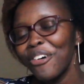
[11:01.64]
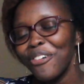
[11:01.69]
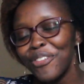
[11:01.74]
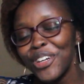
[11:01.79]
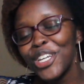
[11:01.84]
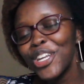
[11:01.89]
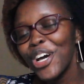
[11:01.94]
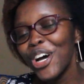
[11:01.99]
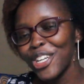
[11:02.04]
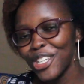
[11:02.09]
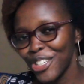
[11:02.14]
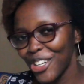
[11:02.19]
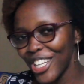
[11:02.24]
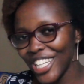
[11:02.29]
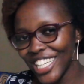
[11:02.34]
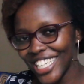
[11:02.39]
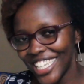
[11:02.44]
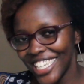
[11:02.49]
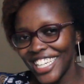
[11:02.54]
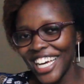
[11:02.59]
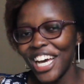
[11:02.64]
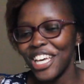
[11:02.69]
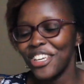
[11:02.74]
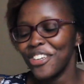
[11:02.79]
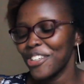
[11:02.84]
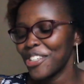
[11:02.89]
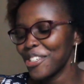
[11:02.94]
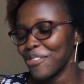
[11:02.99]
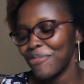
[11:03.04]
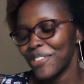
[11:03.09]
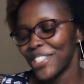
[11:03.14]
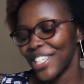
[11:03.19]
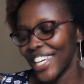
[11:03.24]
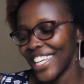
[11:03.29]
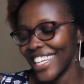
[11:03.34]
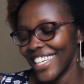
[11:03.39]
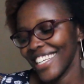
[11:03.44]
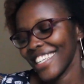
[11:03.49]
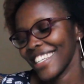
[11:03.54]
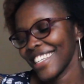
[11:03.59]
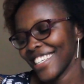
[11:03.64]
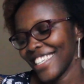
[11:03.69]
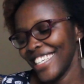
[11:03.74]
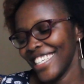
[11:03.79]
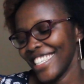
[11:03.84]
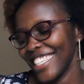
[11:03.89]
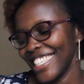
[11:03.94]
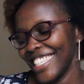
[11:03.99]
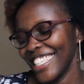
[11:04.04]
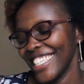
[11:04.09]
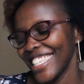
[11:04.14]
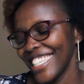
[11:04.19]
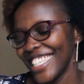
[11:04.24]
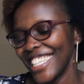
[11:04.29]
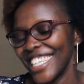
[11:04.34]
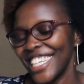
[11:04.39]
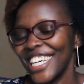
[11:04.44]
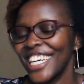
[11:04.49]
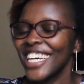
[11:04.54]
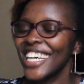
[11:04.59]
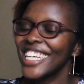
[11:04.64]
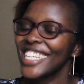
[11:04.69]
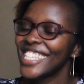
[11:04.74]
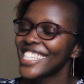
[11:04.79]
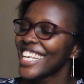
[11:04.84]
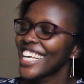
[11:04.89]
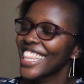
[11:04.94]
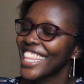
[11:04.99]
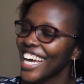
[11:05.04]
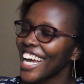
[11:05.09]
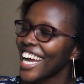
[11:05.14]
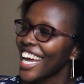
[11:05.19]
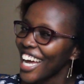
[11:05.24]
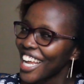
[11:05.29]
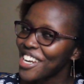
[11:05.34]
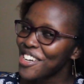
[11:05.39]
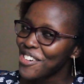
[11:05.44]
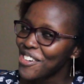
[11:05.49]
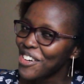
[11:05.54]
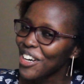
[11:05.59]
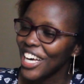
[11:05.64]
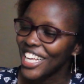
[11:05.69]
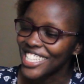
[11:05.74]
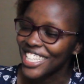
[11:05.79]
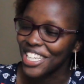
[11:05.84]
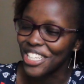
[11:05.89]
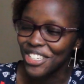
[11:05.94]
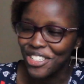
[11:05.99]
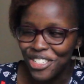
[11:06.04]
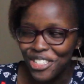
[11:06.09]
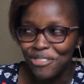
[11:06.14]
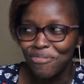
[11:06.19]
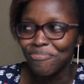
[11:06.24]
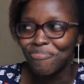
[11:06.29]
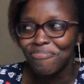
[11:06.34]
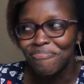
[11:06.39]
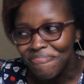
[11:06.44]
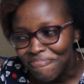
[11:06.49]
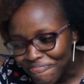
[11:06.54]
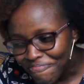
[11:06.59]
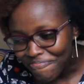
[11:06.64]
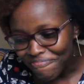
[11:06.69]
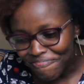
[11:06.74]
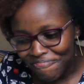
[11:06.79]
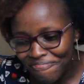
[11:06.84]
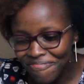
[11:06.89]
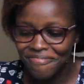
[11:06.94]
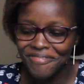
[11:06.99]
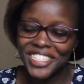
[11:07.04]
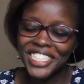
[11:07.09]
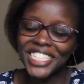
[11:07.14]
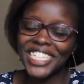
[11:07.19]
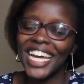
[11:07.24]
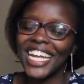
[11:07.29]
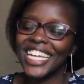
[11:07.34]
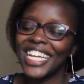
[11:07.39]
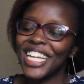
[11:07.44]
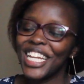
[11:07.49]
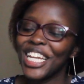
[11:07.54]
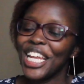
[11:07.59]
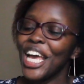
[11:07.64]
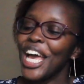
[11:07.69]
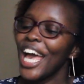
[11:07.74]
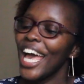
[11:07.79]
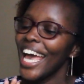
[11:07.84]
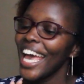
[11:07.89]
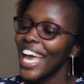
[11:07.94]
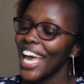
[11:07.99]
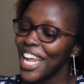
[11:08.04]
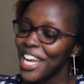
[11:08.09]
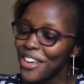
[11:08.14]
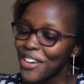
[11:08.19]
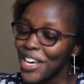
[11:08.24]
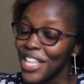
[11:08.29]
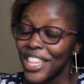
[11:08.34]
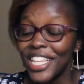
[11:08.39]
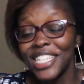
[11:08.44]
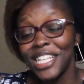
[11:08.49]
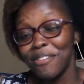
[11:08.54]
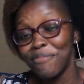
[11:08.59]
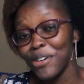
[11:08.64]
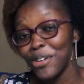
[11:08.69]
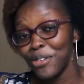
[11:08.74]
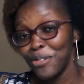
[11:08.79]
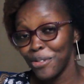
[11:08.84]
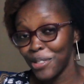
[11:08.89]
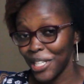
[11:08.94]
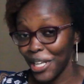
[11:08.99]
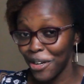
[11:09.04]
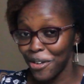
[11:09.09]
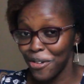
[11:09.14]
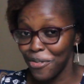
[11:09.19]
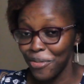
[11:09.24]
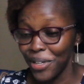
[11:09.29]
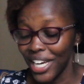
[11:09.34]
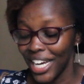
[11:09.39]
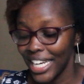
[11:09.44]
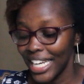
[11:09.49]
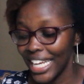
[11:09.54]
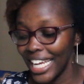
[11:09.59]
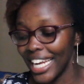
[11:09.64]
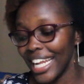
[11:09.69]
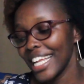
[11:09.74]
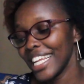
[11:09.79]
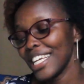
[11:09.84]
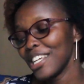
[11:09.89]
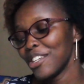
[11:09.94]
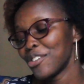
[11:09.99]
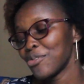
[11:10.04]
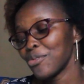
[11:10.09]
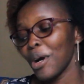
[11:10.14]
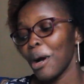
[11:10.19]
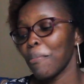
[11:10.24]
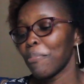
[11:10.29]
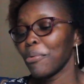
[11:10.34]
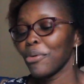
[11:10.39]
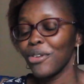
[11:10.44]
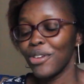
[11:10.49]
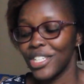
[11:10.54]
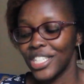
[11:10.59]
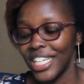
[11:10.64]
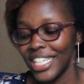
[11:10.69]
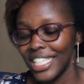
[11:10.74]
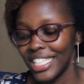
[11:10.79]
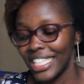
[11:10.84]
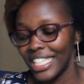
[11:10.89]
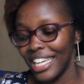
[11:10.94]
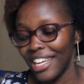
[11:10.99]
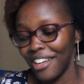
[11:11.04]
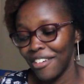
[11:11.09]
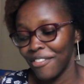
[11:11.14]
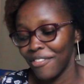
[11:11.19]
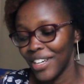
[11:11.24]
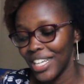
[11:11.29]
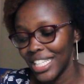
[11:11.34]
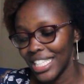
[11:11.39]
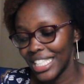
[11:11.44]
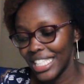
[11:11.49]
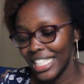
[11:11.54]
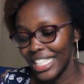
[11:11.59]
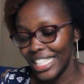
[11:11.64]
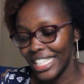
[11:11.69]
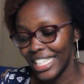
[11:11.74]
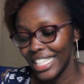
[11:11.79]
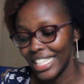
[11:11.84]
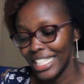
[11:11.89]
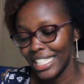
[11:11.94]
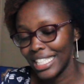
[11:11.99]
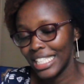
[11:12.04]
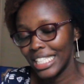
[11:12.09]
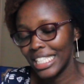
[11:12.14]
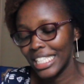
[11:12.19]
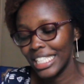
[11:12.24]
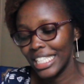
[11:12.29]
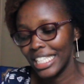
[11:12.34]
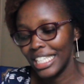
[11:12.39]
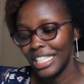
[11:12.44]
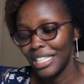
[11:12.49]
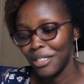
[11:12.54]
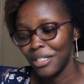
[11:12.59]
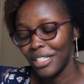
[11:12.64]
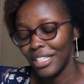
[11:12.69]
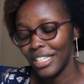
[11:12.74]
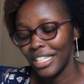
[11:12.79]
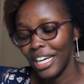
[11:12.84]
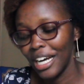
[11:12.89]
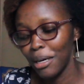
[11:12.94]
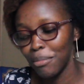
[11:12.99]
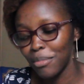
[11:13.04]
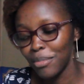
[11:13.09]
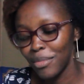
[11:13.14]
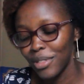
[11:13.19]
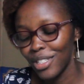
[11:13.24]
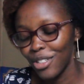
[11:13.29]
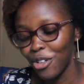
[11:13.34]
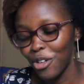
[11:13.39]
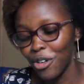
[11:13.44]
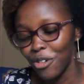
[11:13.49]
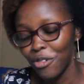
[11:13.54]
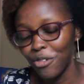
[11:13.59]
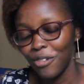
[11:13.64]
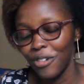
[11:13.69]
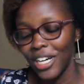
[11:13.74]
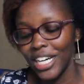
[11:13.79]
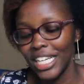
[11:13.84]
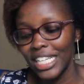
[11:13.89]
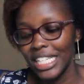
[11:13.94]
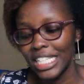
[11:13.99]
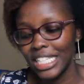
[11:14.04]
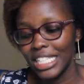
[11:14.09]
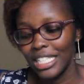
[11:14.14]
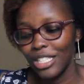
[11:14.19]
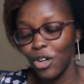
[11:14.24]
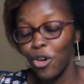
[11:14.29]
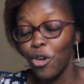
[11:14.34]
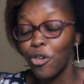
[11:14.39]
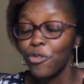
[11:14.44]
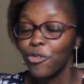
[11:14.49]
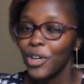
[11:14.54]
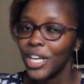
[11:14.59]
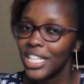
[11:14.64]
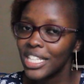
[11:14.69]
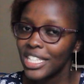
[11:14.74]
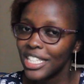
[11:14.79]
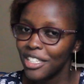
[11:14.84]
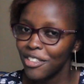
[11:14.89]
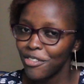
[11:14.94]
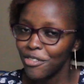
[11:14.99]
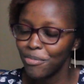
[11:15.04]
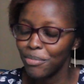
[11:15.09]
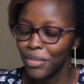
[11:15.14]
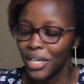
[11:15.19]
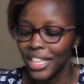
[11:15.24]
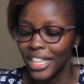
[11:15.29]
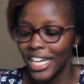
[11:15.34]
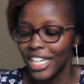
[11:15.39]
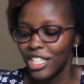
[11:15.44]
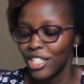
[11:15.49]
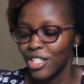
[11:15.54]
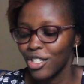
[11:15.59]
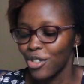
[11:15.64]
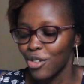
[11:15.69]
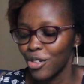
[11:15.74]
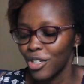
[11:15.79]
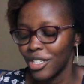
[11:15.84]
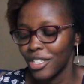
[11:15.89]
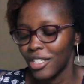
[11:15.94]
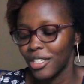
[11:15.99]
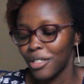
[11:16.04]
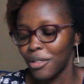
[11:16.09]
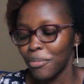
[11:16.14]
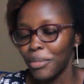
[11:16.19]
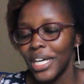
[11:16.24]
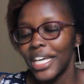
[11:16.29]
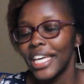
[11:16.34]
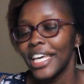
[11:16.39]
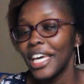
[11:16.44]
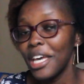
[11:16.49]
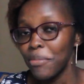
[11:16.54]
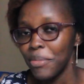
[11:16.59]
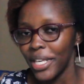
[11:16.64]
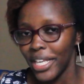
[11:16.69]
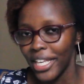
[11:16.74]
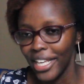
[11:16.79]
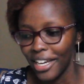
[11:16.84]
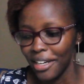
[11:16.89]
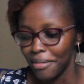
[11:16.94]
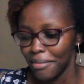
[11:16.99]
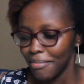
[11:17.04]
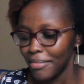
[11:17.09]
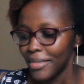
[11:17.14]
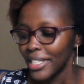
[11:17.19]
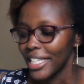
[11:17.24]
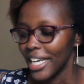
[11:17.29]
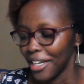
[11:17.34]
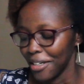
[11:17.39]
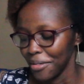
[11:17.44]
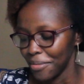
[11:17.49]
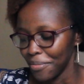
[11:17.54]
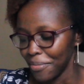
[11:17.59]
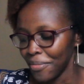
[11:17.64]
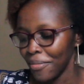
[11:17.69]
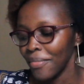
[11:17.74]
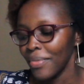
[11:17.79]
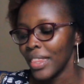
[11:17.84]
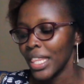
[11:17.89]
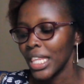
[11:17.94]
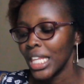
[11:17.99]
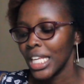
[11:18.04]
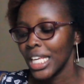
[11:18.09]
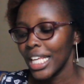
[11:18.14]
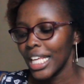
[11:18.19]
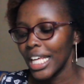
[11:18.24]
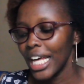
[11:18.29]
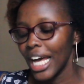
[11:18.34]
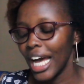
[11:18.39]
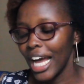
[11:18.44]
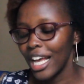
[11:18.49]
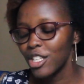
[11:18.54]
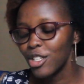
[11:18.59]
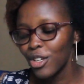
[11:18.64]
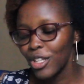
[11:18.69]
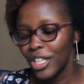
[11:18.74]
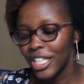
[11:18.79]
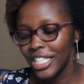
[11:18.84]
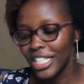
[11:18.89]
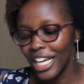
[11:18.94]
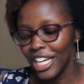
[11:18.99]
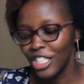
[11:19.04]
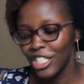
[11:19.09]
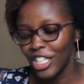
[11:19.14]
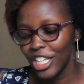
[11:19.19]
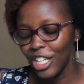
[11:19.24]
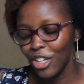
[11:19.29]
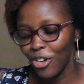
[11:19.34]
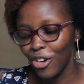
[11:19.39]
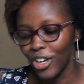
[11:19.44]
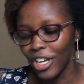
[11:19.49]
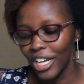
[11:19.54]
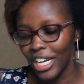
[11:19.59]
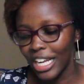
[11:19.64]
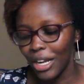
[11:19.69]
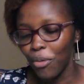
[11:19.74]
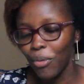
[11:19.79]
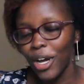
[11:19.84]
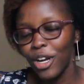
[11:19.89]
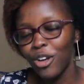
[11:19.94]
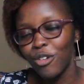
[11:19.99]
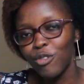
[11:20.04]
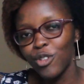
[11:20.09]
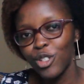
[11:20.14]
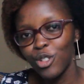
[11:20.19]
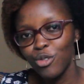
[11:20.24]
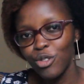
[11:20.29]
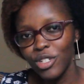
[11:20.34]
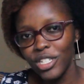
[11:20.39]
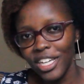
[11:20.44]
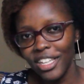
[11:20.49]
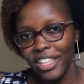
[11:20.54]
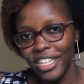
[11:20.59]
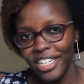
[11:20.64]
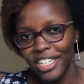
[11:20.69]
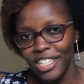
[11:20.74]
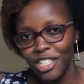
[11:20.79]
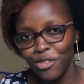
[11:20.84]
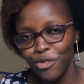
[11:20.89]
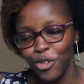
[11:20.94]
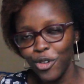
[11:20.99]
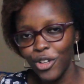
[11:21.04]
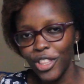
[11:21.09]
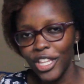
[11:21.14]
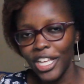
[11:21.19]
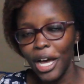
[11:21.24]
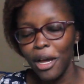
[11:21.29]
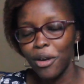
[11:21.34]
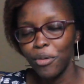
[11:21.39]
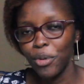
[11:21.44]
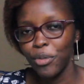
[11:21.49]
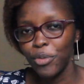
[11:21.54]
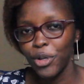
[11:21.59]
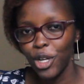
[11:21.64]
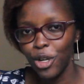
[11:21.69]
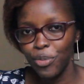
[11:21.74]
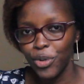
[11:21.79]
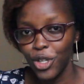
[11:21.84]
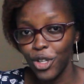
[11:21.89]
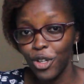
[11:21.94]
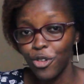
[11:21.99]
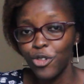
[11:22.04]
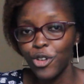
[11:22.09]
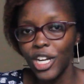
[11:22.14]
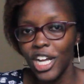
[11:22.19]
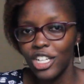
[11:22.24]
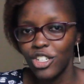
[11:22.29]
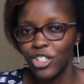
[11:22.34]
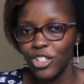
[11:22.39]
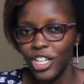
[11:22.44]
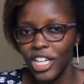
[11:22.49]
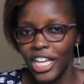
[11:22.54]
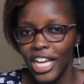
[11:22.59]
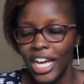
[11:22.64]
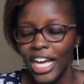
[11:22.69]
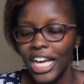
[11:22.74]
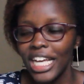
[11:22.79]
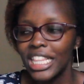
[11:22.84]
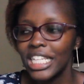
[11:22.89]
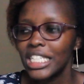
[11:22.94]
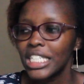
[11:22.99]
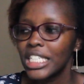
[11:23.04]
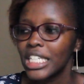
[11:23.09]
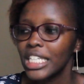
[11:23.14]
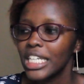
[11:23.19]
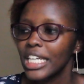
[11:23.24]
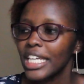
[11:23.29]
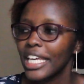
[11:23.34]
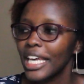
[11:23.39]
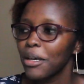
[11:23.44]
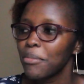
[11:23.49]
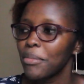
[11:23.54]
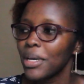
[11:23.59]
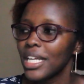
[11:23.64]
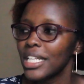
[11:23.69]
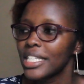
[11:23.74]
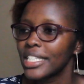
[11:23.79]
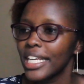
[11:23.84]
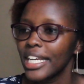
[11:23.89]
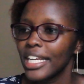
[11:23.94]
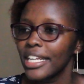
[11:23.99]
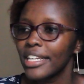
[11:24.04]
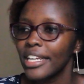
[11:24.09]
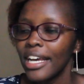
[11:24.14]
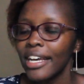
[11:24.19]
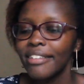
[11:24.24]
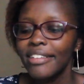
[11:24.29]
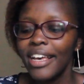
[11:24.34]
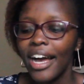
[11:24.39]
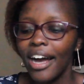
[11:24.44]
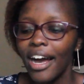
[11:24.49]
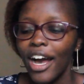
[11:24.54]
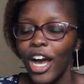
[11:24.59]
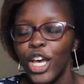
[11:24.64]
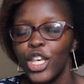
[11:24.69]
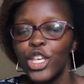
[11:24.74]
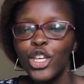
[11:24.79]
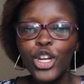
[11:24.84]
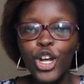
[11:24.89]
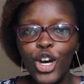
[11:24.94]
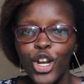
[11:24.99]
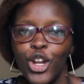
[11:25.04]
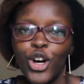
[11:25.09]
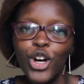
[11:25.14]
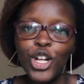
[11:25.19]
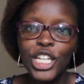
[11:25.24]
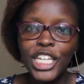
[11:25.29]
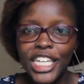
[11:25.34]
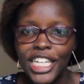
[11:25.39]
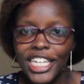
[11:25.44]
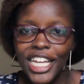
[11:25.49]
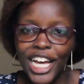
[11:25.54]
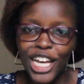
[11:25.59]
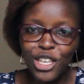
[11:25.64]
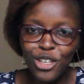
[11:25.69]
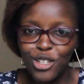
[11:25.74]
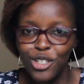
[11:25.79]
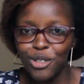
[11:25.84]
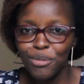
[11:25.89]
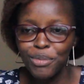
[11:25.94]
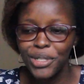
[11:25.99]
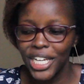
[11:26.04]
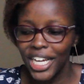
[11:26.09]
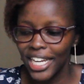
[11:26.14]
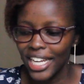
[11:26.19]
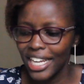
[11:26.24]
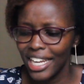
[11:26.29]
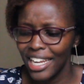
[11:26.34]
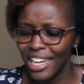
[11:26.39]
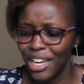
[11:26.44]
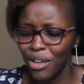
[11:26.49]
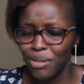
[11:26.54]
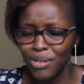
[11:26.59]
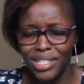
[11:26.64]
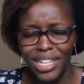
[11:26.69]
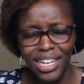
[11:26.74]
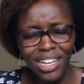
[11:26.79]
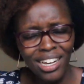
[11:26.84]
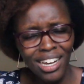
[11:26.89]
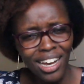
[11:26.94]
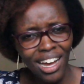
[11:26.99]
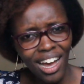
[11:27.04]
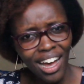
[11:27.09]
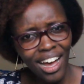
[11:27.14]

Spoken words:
we don't all need a YouTube channel. Say the girl who has a YouTube channel. Anyway, this is about to sound weird, and I need to apologize in advance in case it comes off as offensive, but that's not my aim here. Yeah. I saw this actually on one of those Twitter threads for the unpopular opinion for natural hair, and this chick came and said, yeah, you don't all need a YouTube channel, and I was like,